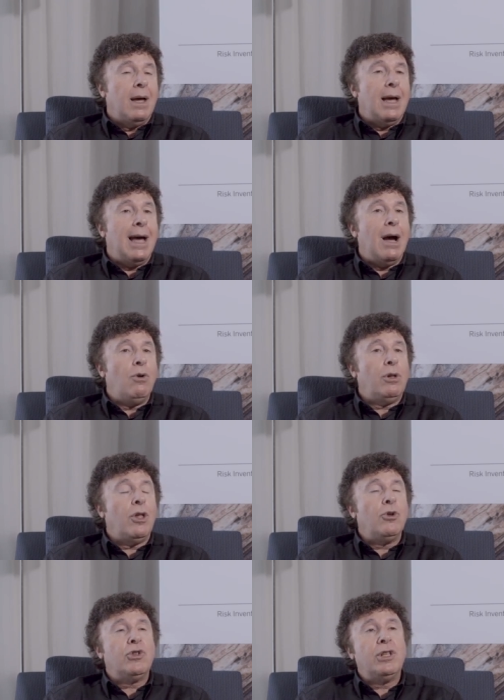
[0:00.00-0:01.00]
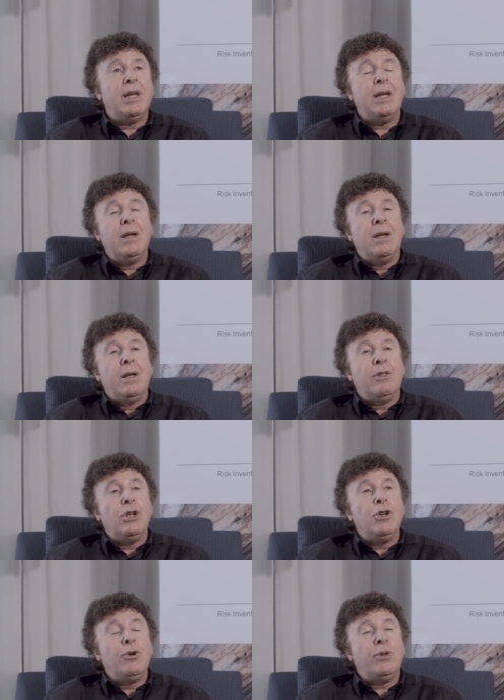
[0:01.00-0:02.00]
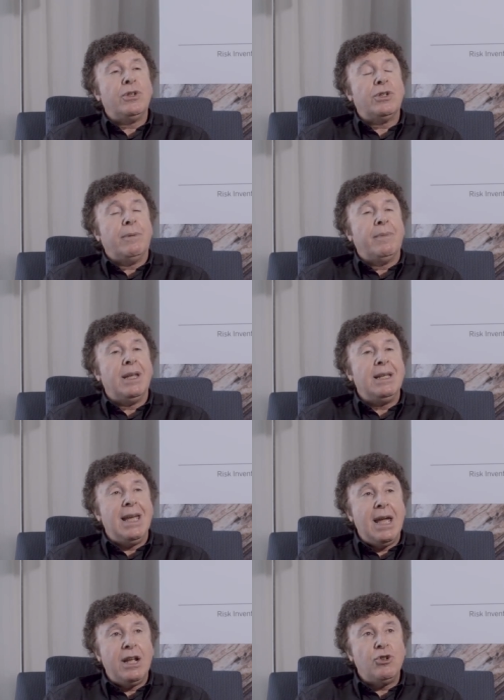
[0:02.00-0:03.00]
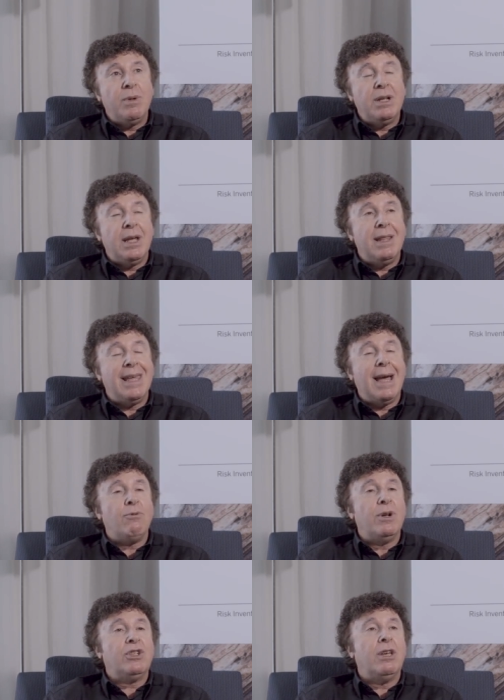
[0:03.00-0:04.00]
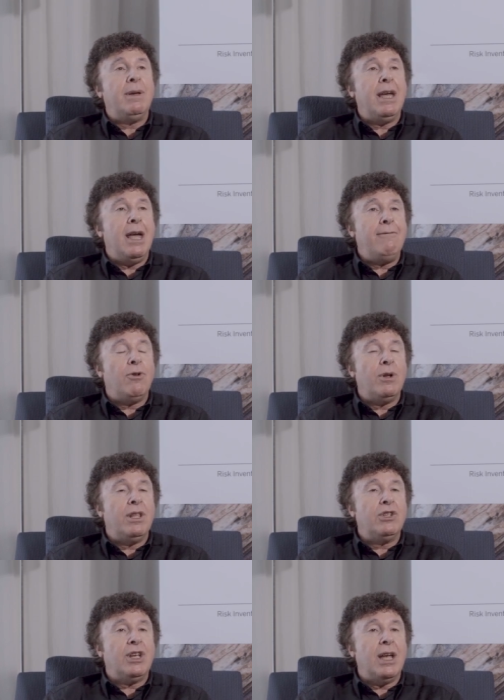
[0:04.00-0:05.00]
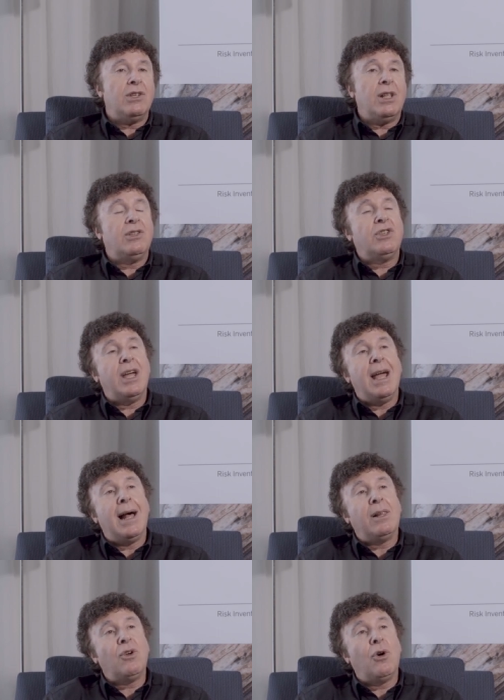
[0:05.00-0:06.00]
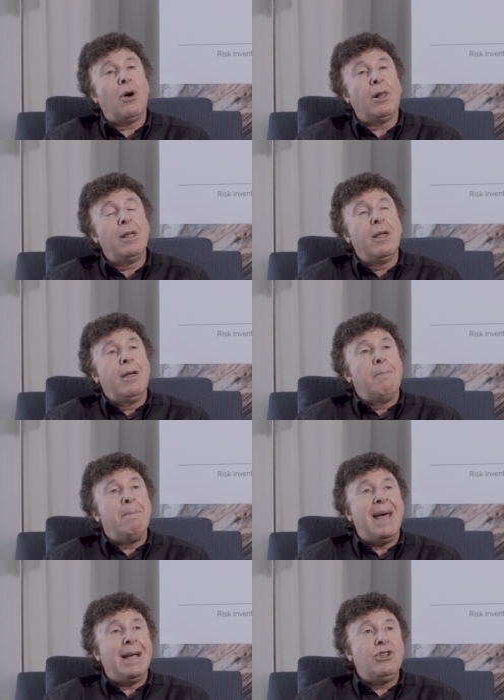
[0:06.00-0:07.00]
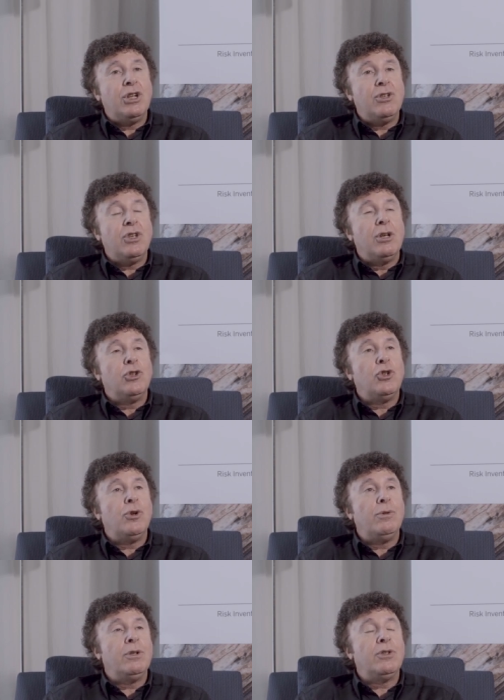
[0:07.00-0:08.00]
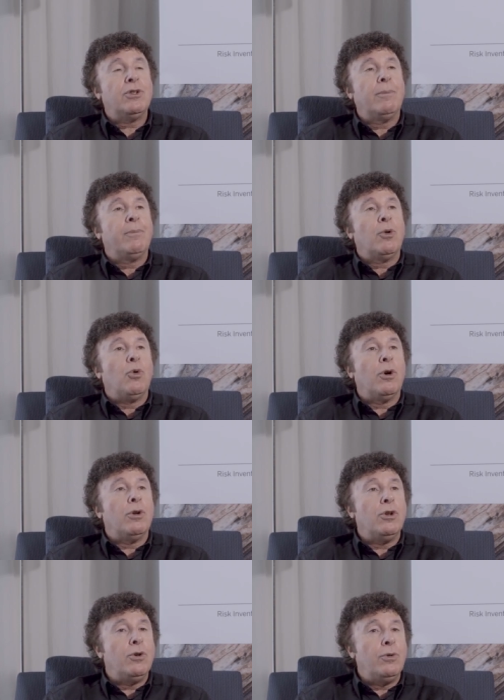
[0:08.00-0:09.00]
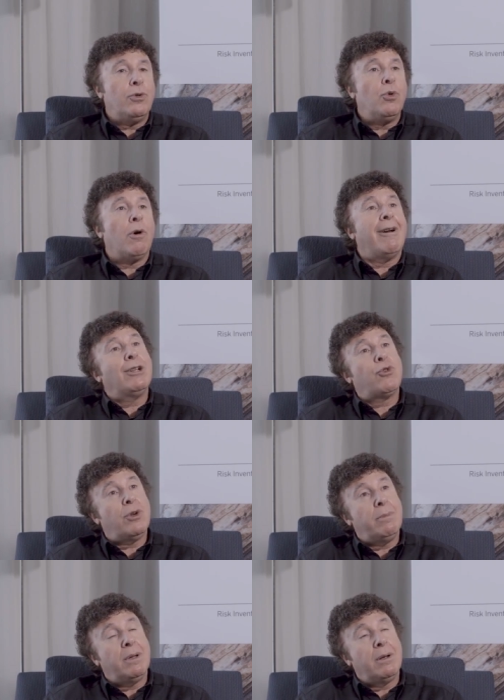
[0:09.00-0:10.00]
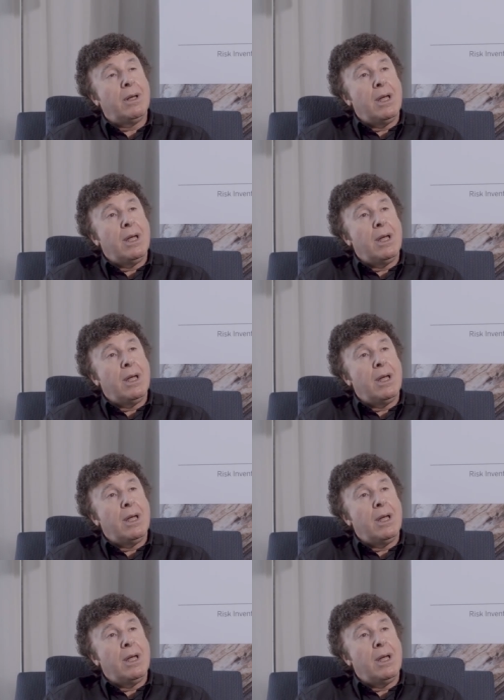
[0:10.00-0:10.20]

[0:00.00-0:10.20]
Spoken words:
how closely the youth's engagement in that risky behavior, in this case, let's say alcohol, matches students or youth who are in treatment.